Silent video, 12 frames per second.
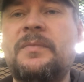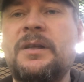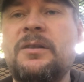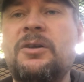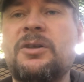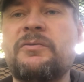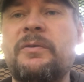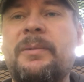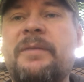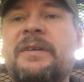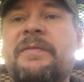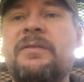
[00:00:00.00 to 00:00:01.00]
Lots of them
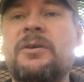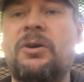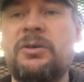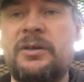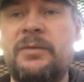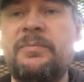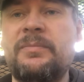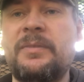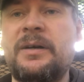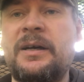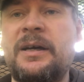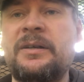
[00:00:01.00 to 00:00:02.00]
haven't even got them,
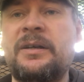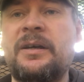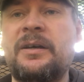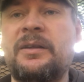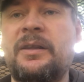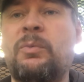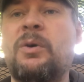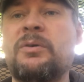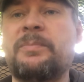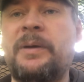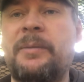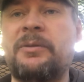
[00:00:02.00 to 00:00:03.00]
and they
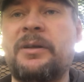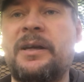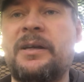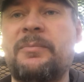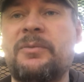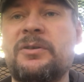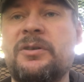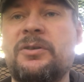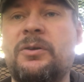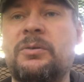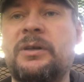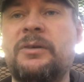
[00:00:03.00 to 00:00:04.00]
won't be able to get them because they're
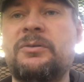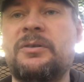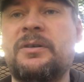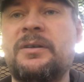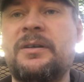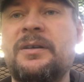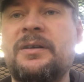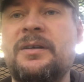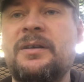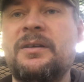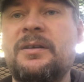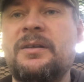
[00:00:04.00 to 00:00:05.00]
sold out.
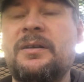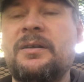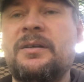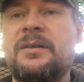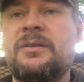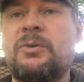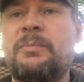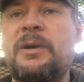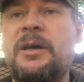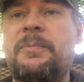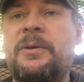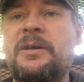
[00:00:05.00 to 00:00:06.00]
So in my
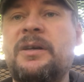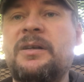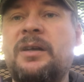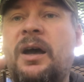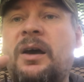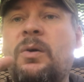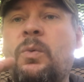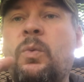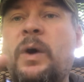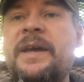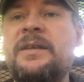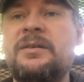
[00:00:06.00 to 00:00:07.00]
opinion,
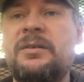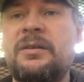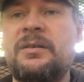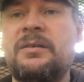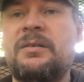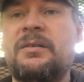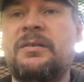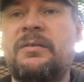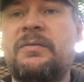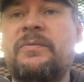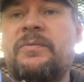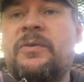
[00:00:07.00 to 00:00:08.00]
wait
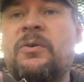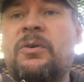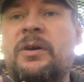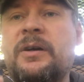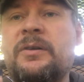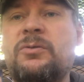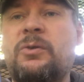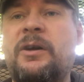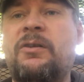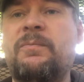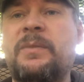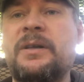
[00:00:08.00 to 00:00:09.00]
for
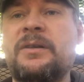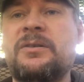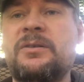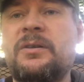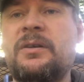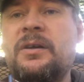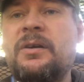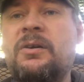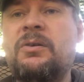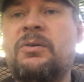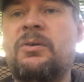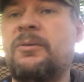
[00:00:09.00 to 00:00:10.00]
12 months
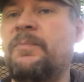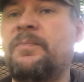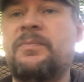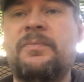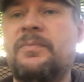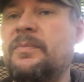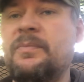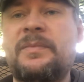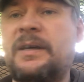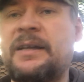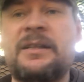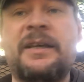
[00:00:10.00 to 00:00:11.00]
or
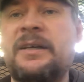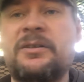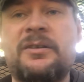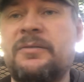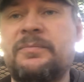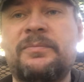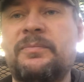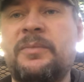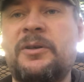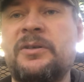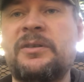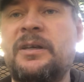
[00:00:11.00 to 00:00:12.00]
at least,
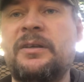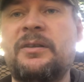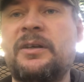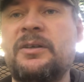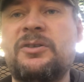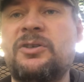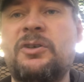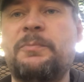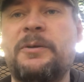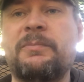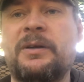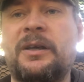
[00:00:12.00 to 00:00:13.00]
because they're
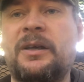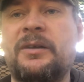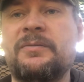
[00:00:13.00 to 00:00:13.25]
stupid money.